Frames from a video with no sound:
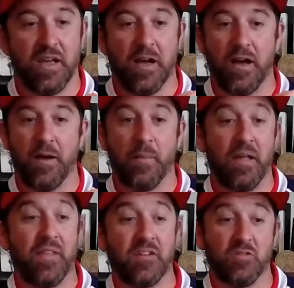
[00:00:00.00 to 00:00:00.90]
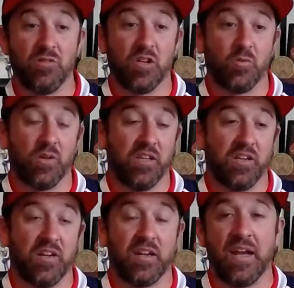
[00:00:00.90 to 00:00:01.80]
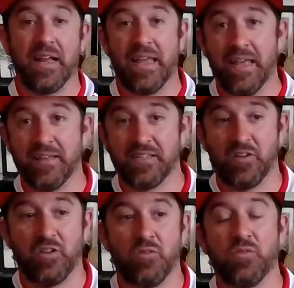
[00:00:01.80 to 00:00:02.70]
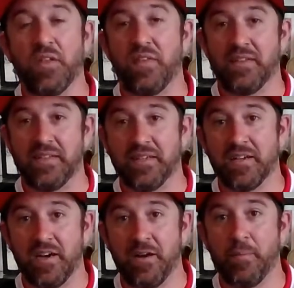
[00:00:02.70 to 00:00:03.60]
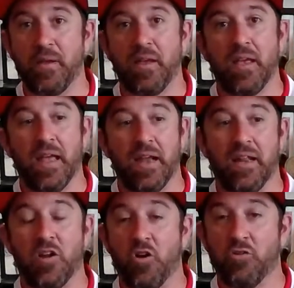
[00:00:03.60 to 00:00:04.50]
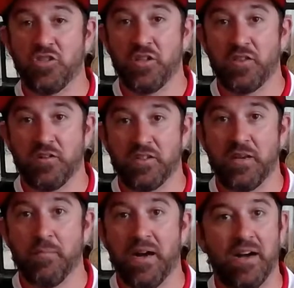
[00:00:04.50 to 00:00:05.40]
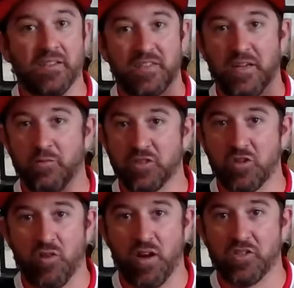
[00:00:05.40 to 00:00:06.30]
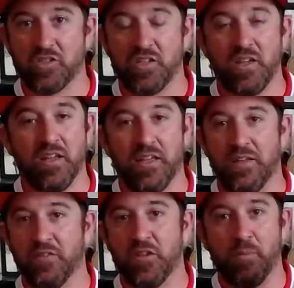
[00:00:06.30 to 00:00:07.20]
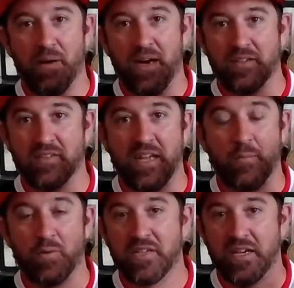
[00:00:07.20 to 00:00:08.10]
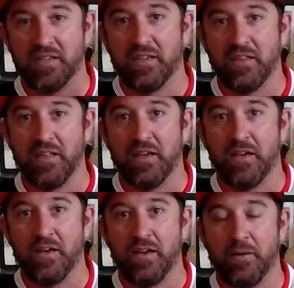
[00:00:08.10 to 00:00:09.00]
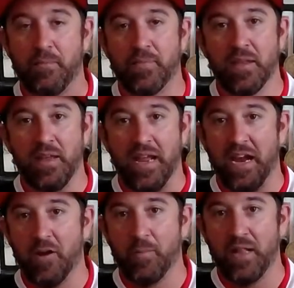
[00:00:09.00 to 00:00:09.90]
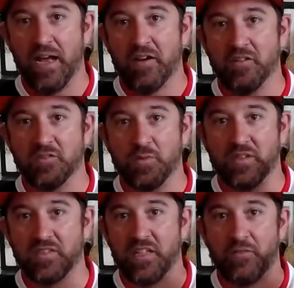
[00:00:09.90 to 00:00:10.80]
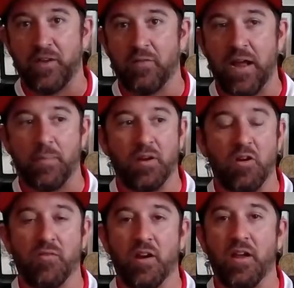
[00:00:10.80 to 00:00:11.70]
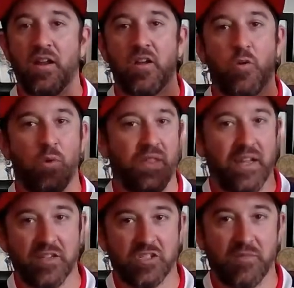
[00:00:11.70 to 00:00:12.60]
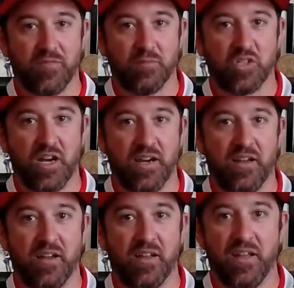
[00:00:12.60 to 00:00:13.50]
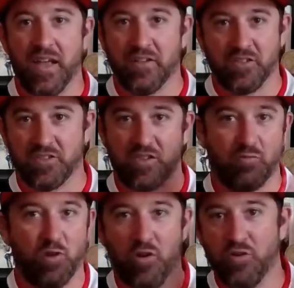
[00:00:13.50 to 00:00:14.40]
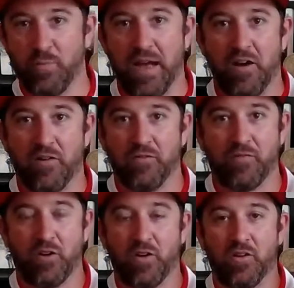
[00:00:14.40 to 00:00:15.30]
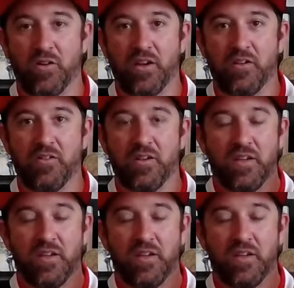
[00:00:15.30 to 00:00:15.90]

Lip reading: And they do look really good. I can tell you that they did come in an OG 13 box. It was crushed, even though the box came protected in the air bladders with the cellophane wrapping over it. When they get shipped from China and just thrown about for, you know,